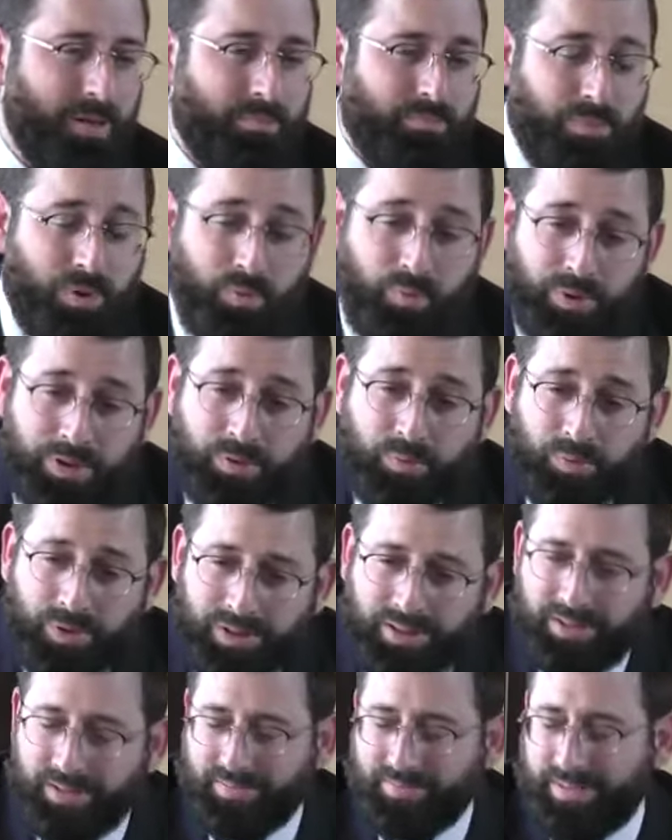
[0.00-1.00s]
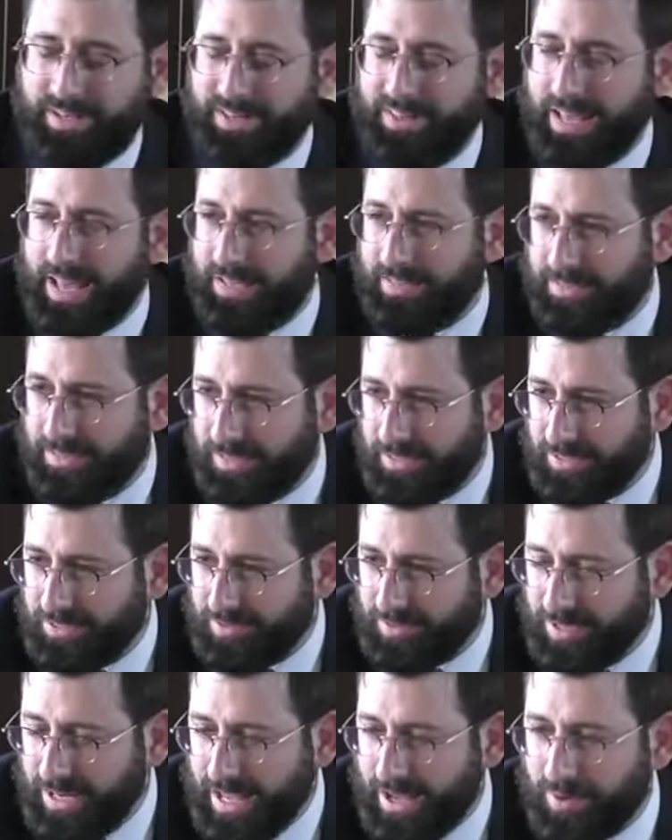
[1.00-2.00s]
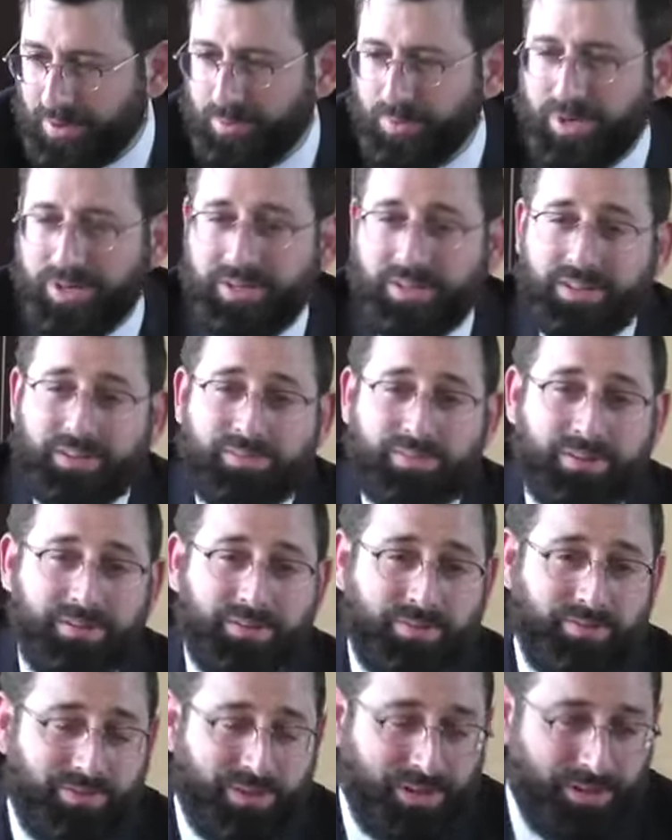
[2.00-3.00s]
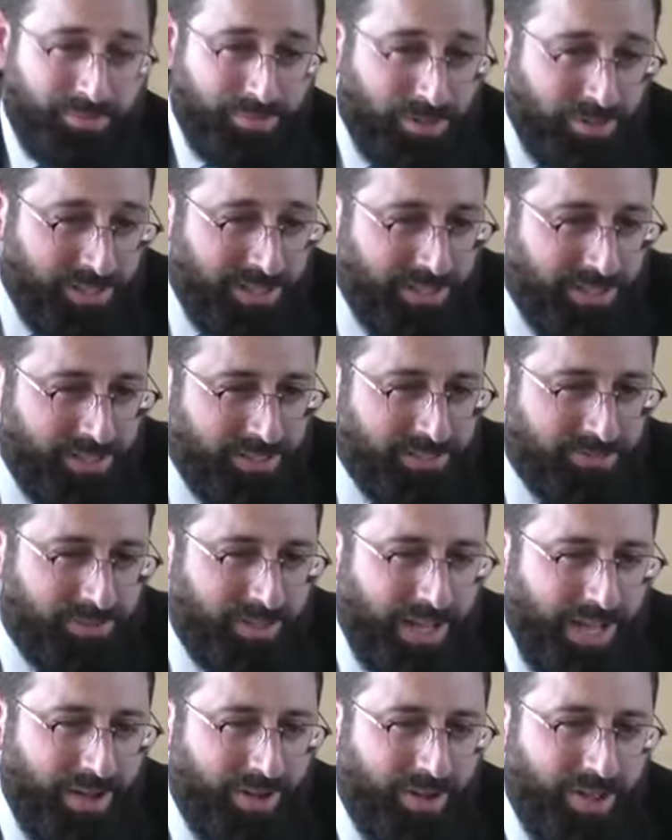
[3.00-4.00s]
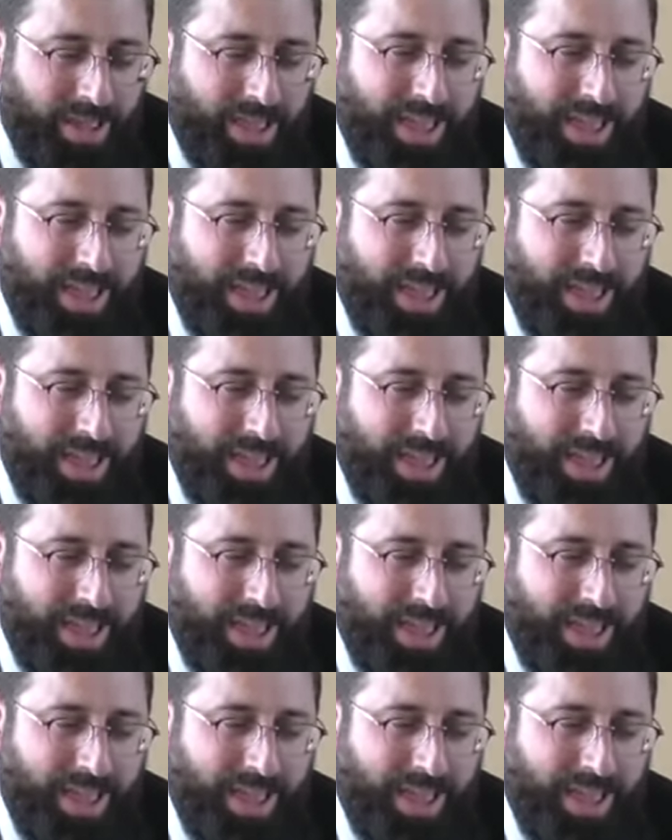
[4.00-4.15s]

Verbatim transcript: But we will live in a thousand years from now, and we're going to live in a, in a million years from now.